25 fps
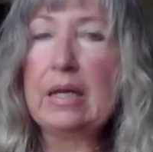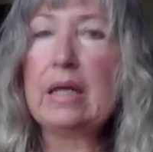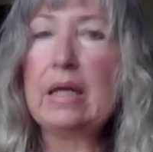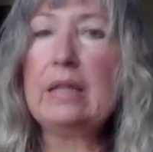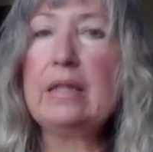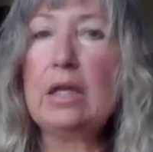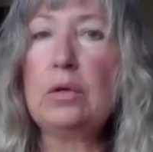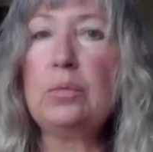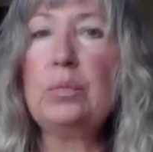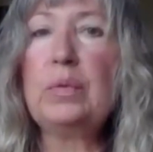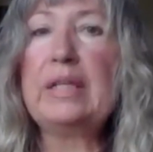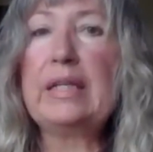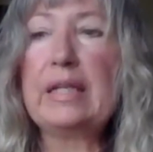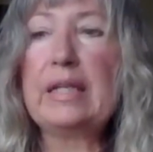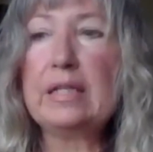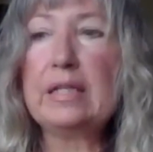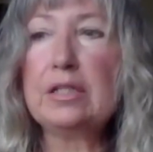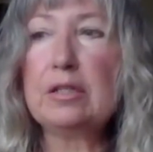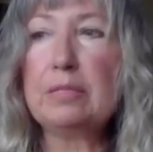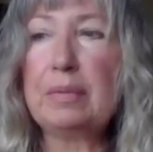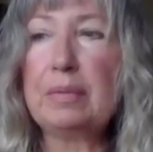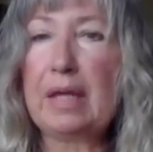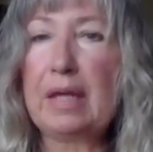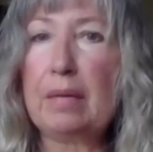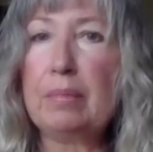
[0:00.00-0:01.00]
And then we need
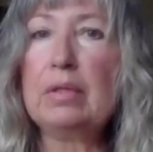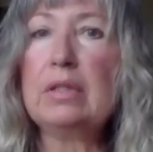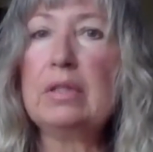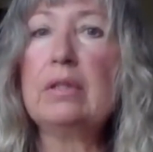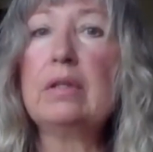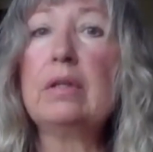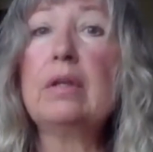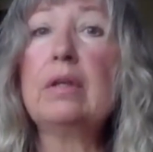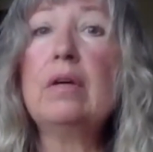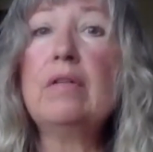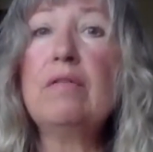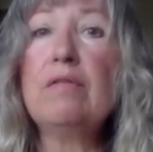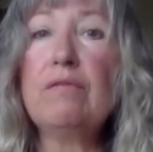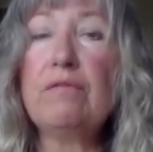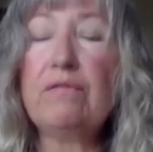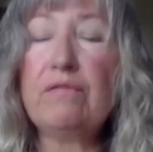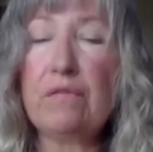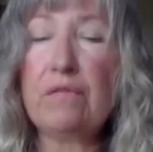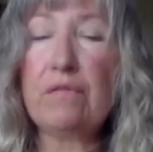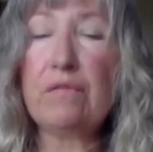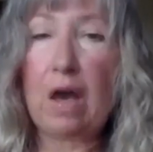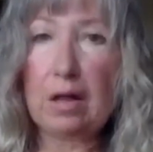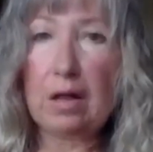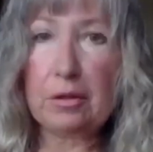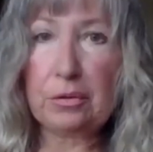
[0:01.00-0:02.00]
to be able to
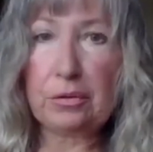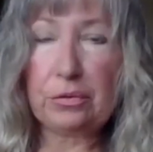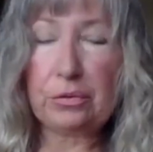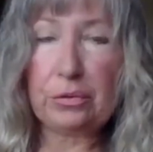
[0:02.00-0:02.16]
follow